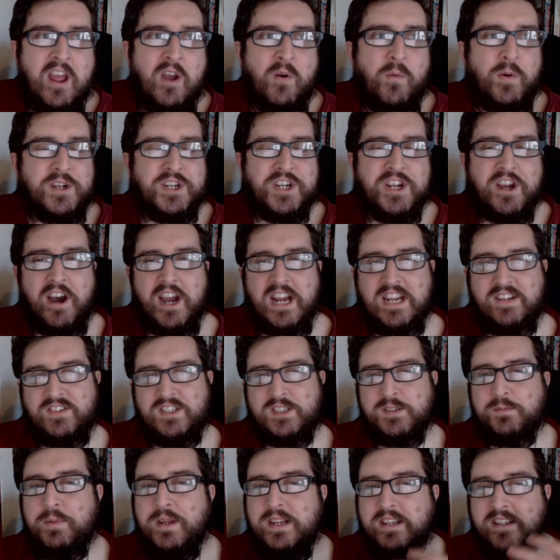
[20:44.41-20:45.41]
which kind of
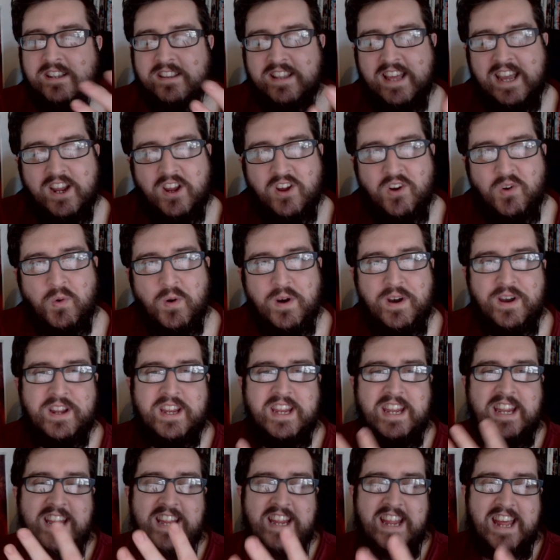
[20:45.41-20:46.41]
speak to that
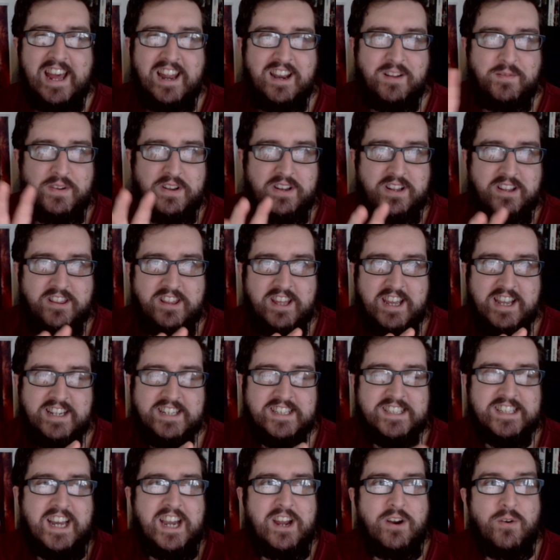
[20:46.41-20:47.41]
quirky element of
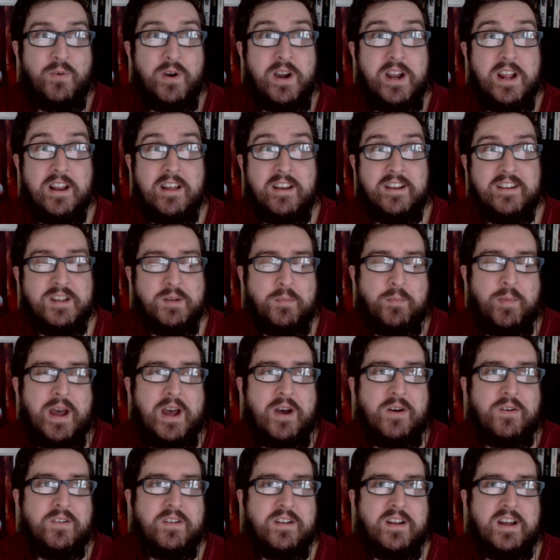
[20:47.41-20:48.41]
things that I really liked
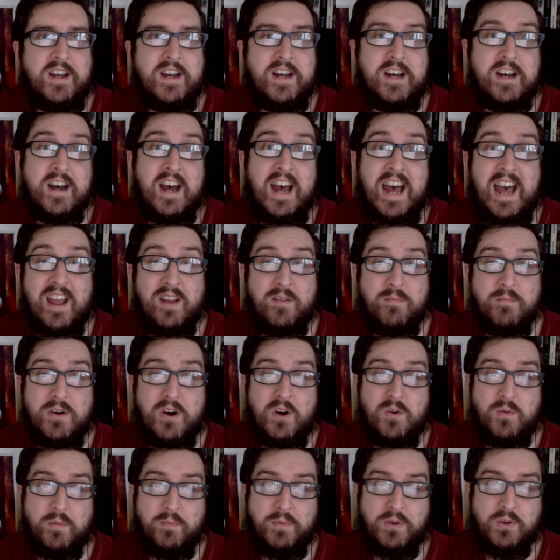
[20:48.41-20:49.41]
about
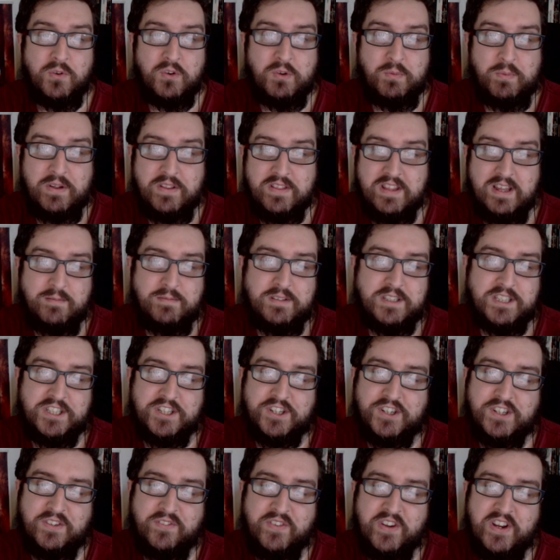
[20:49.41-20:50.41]
Angmar when we talked about them at the
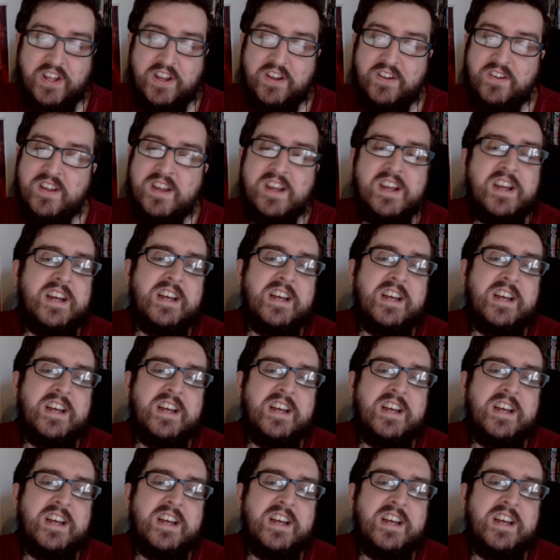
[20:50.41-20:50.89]
start of the video.